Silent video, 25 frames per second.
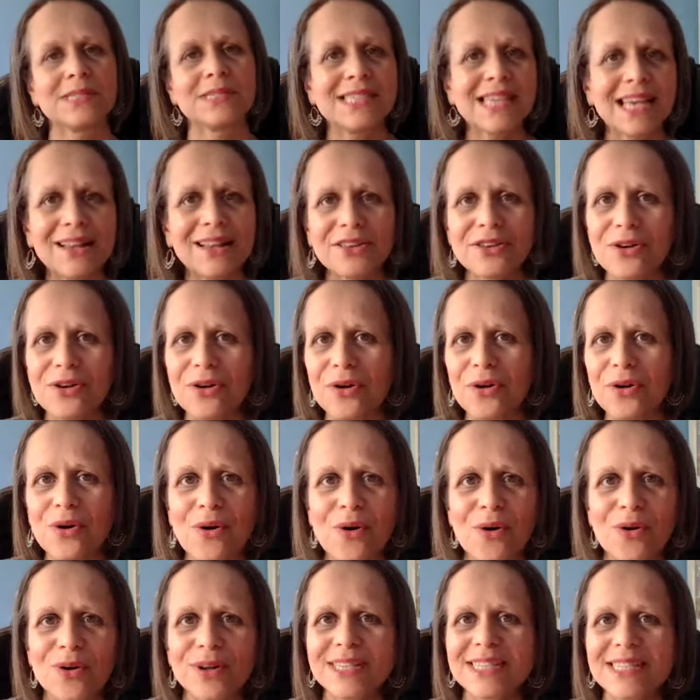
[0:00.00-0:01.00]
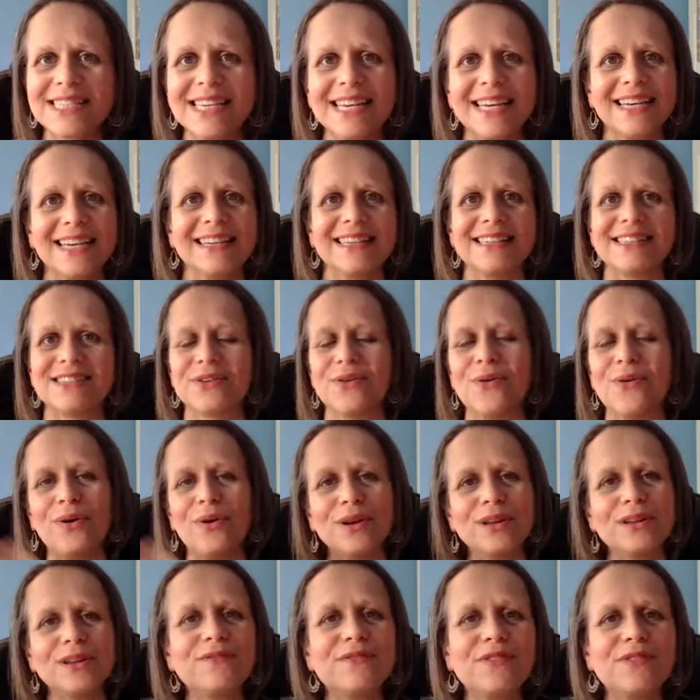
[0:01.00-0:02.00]
sell your courses,
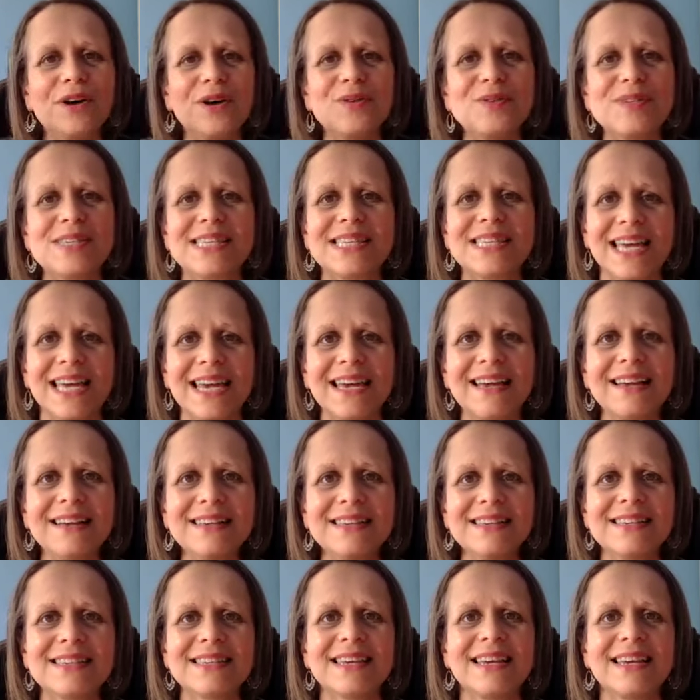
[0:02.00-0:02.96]
all of those things,